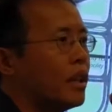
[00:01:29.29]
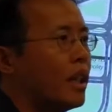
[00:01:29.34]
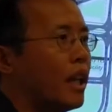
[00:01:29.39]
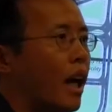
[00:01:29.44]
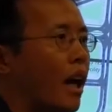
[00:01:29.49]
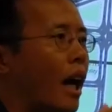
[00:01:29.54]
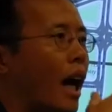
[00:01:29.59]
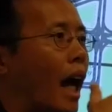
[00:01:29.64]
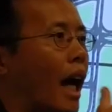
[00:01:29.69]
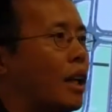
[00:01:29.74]
they
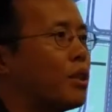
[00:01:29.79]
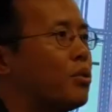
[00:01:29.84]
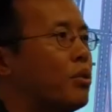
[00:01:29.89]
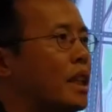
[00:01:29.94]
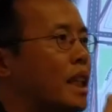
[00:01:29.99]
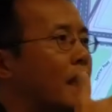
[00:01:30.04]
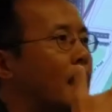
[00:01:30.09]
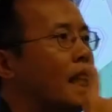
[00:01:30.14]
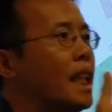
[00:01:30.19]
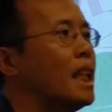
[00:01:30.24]
are
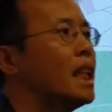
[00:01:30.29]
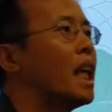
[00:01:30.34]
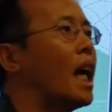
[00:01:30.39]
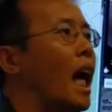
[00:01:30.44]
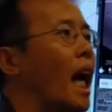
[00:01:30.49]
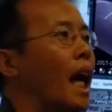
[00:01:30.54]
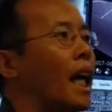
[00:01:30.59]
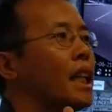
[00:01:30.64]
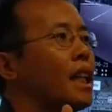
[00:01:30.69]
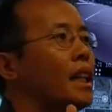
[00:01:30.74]
actually
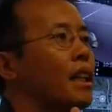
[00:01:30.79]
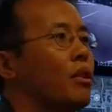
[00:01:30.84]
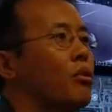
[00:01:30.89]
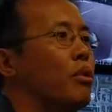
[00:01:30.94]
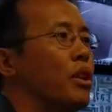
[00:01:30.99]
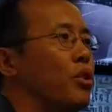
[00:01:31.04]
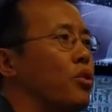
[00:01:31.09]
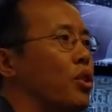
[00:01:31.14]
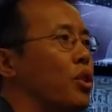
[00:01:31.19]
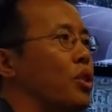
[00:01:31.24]
interacting
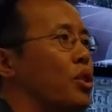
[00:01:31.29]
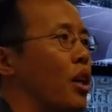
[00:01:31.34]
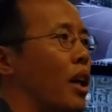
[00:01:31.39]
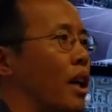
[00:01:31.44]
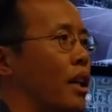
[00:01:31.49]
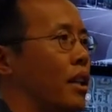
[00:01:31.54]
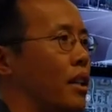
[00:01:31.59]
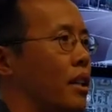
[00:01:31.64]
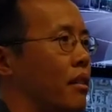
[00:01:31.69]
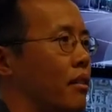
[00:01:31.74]
with each
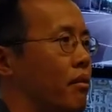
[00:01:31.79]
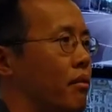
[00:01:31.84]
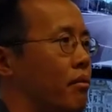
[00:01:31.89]
other.